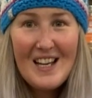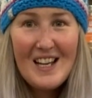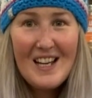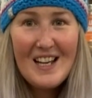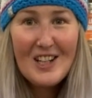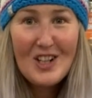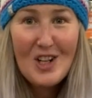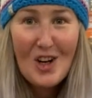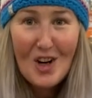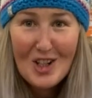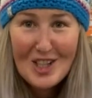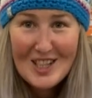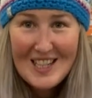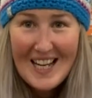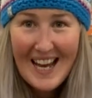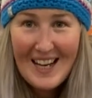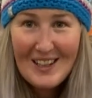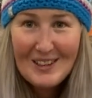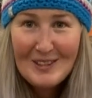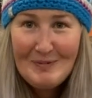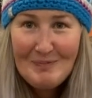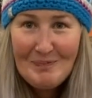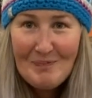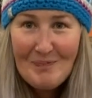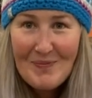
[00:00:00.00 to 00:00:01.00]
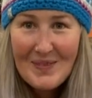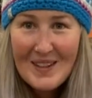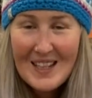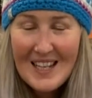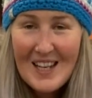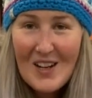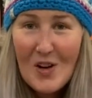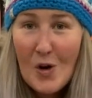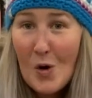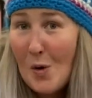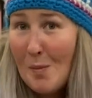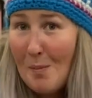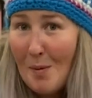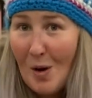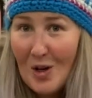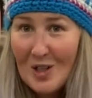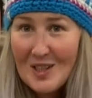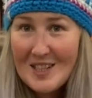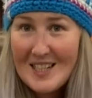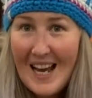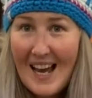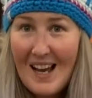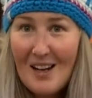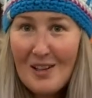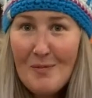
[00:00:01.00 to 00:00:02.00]
cocktail or
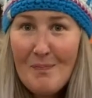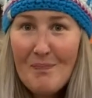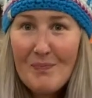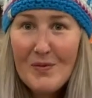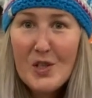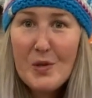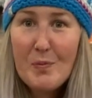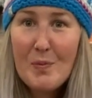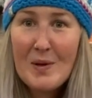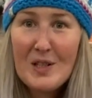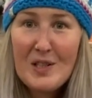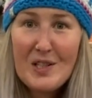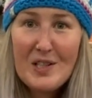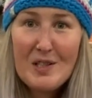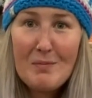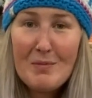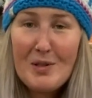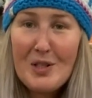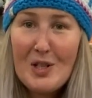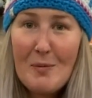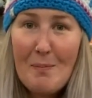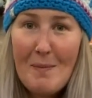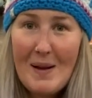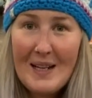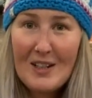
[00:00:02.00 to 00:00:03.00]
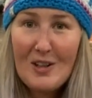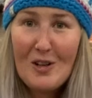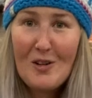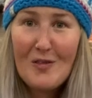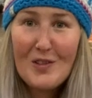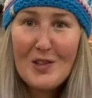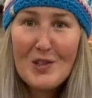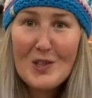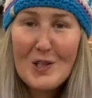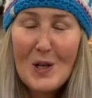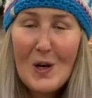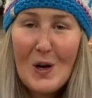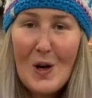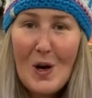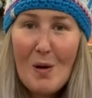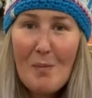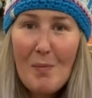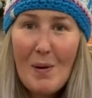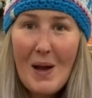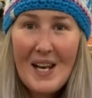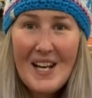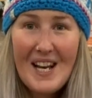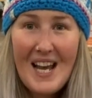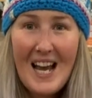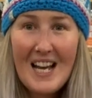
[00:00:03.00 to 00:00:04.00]
mocktail. Sprinkle some nutmeg on the top
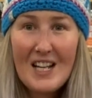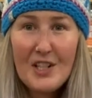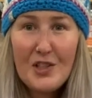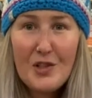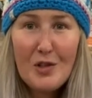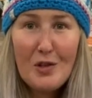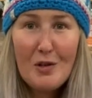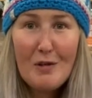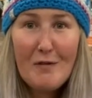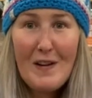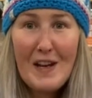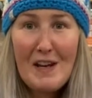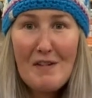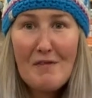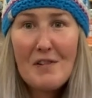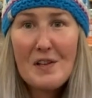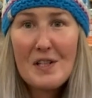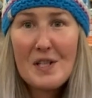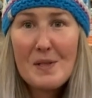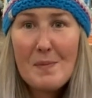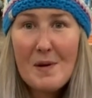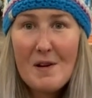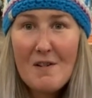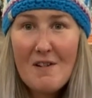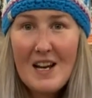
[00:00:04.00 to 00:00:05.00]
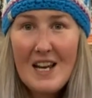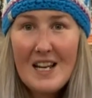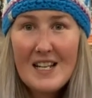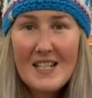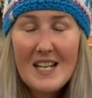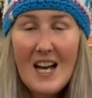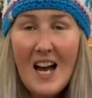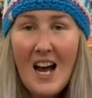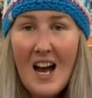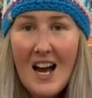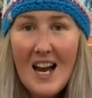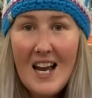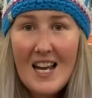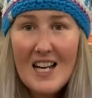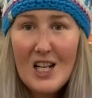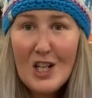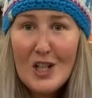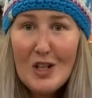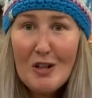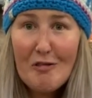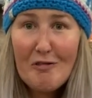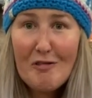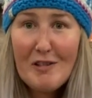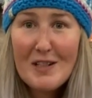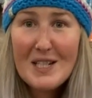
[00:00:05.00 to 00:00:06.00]
and add your favourite spirit. I
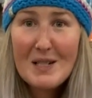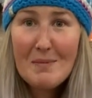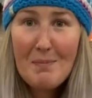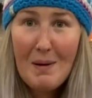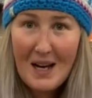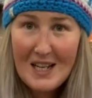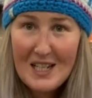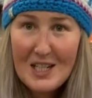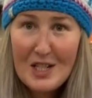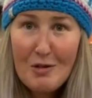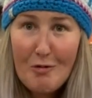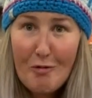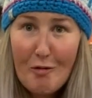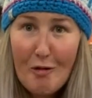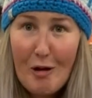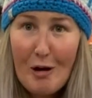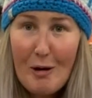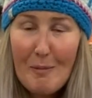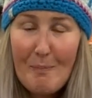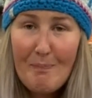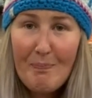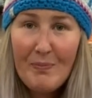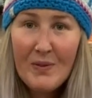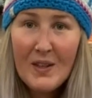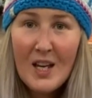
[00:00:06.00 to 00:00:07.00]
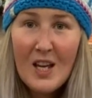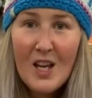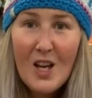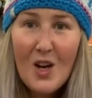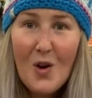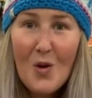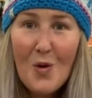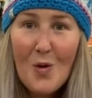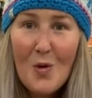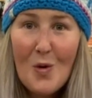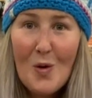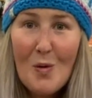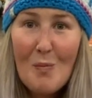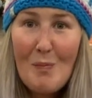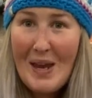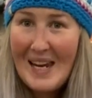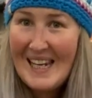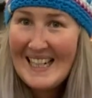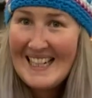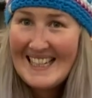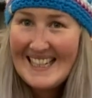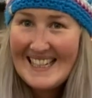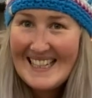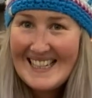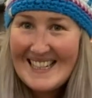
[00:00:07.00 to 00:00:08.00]
love spiced rum or
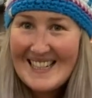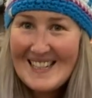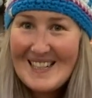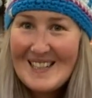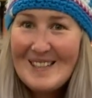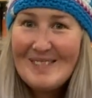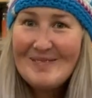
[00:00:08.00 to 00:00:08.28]
Baileys.